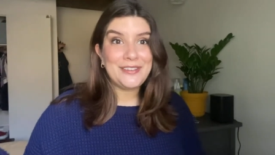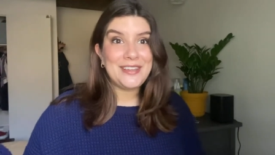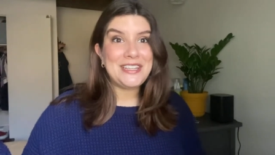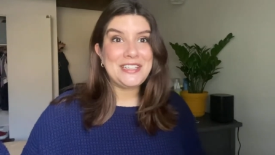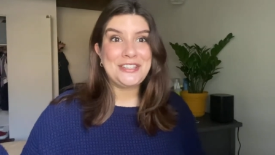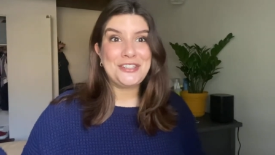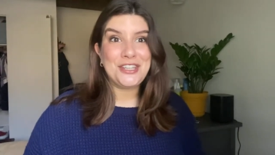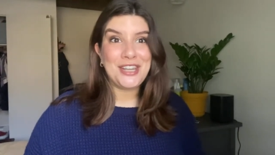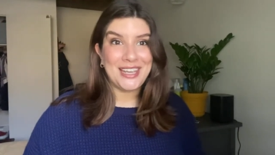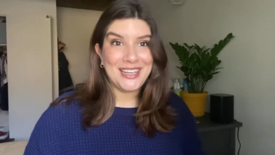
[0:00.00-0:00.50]
It
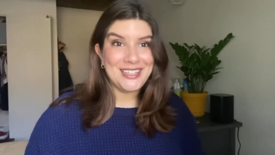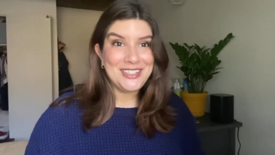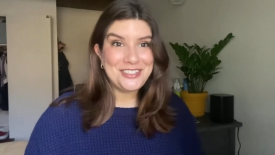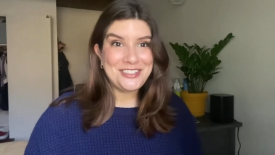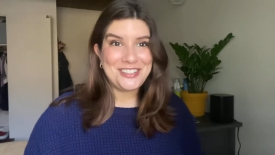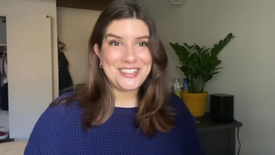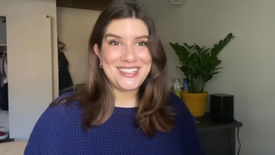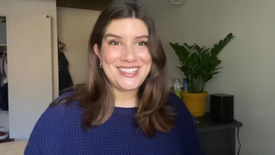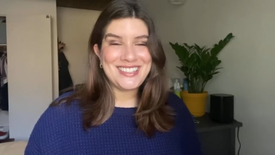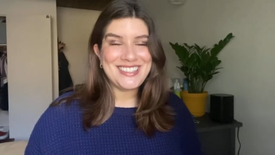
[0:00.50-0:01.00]

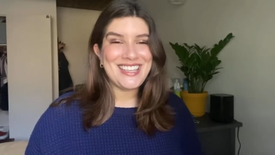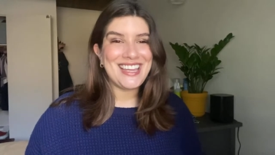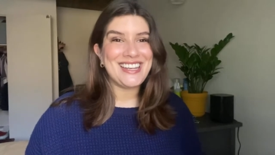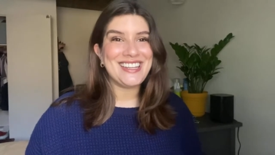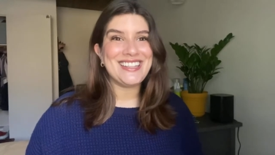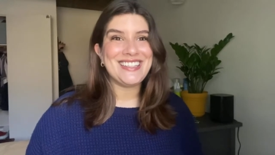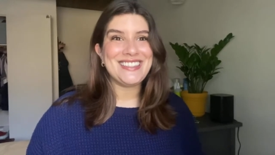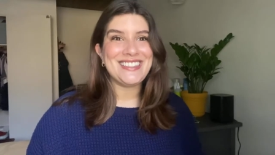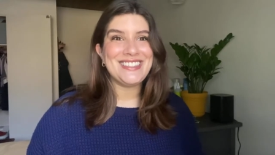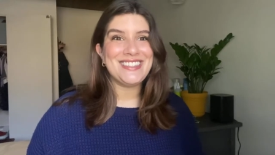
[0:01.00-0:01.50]
changes and
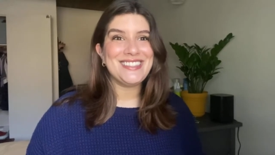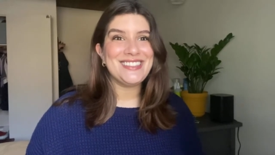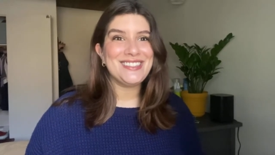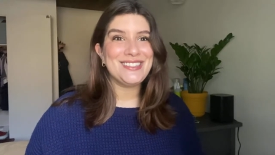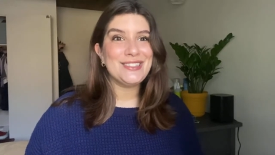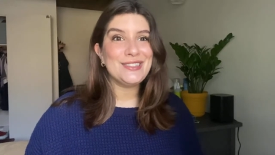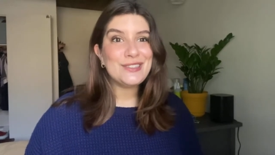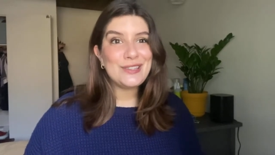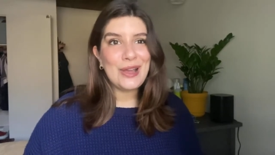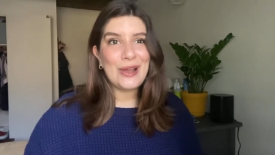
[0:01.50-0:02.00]
it's
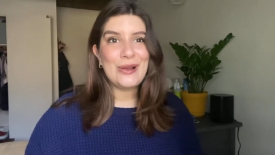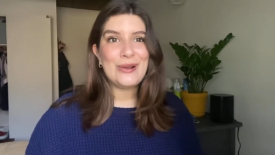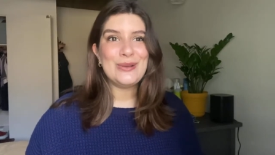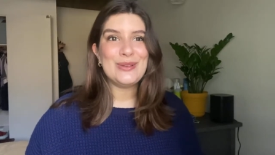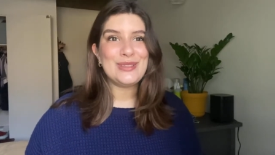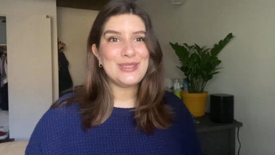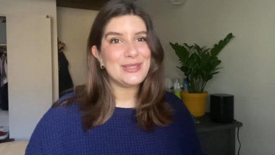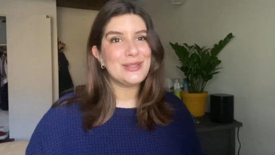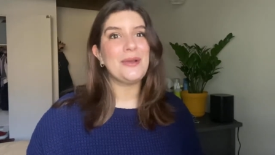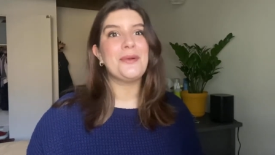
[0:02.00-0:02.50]
so,
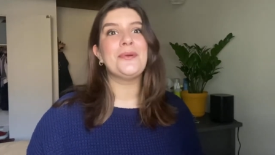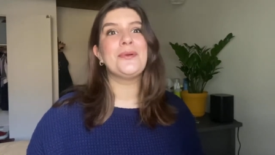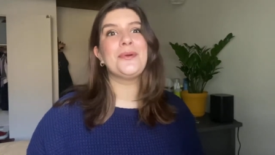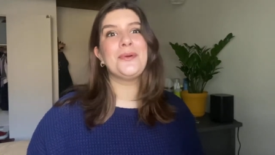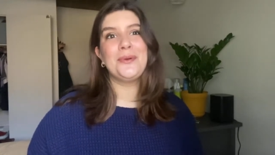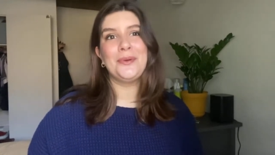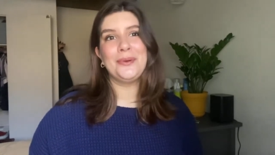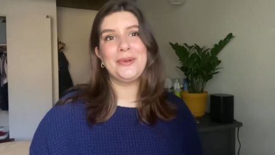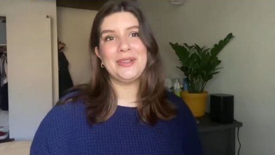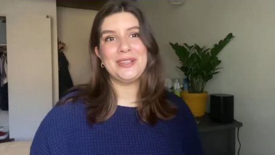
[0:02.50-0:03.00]
so
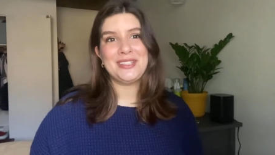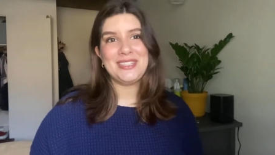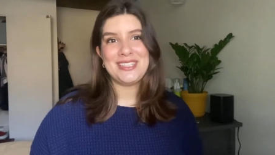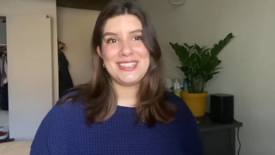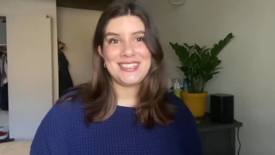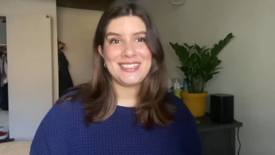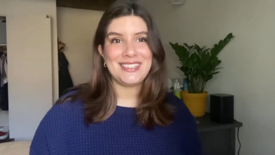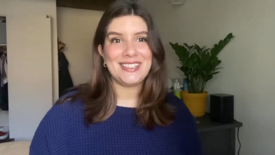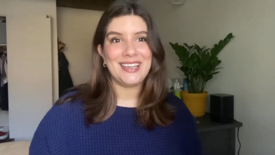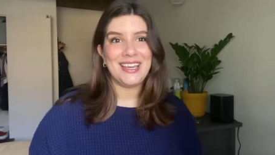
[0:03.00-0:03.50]
cool to
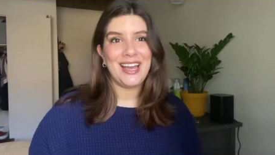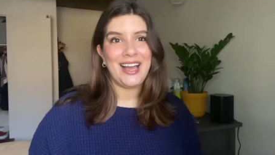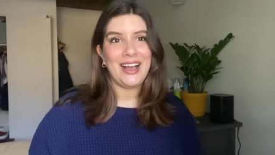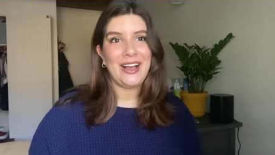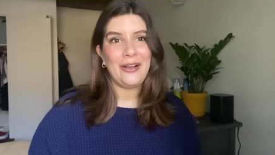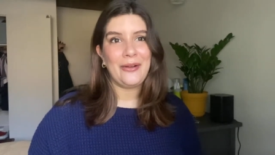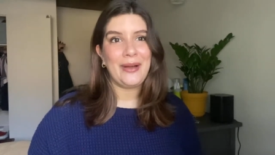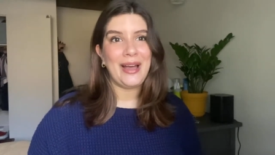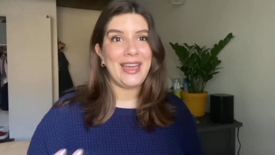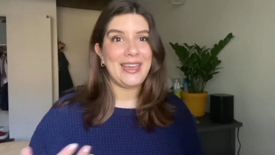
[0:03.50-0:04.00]
see
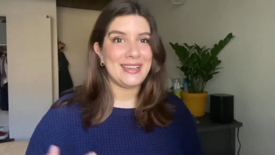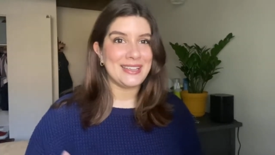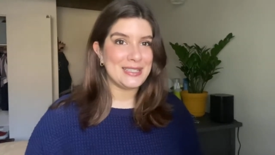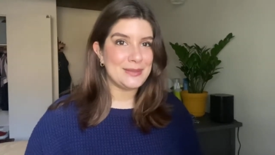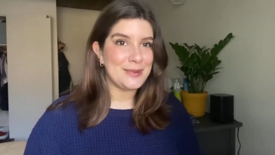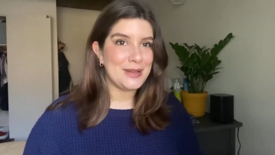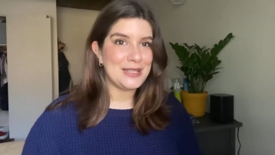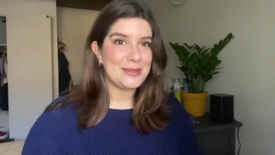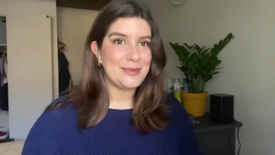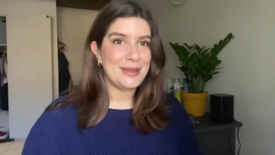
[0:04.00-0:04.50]
how I
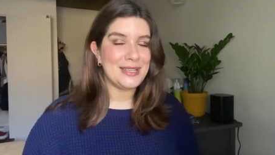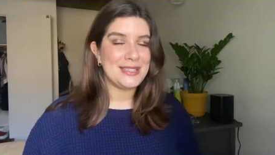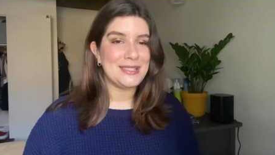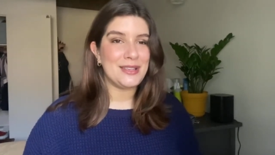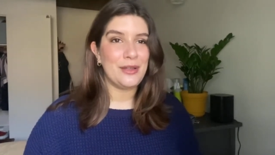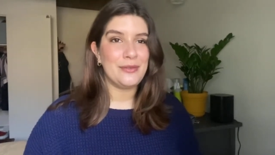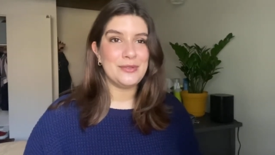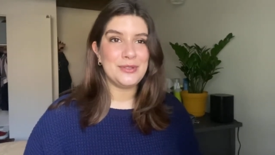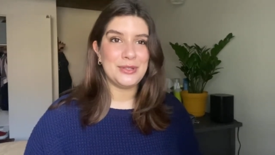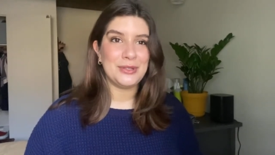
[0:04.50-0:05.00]
express
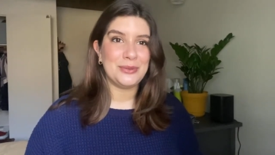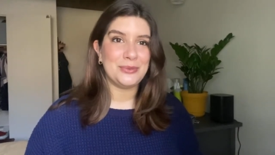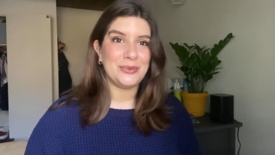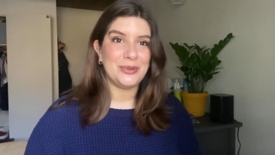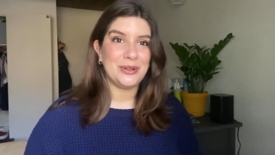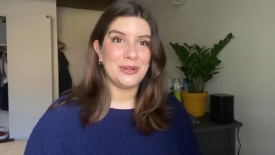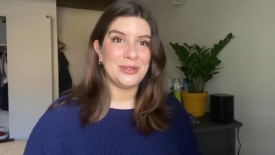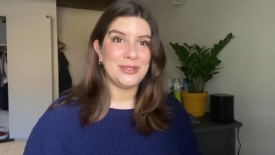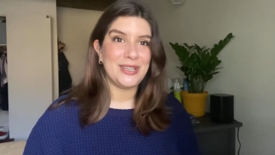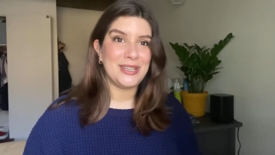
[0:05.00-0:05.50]
myself to the
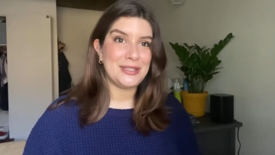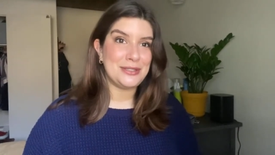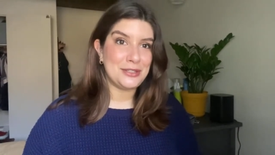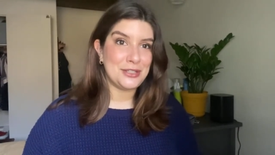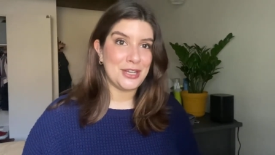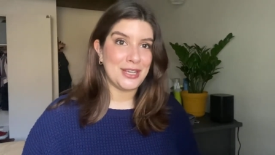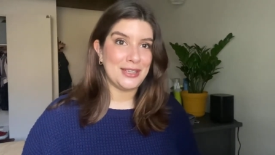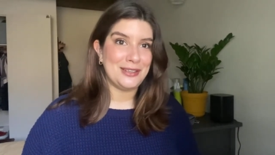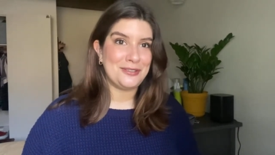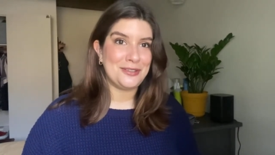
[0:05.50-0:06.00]
world. is
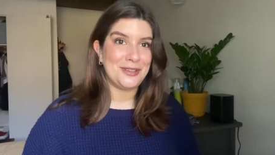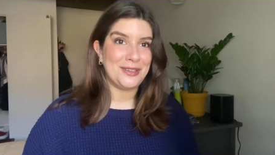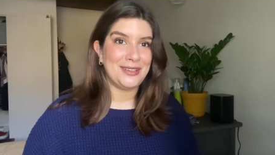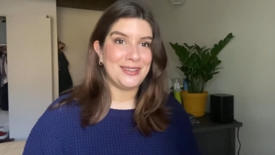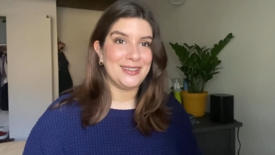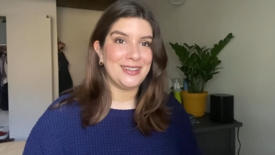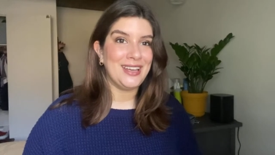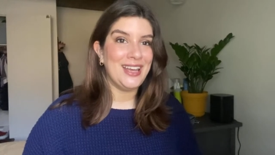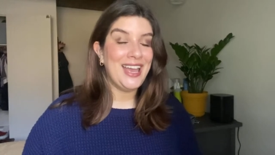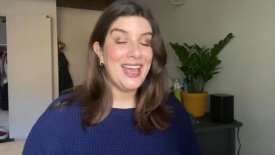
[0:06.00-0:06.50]
changing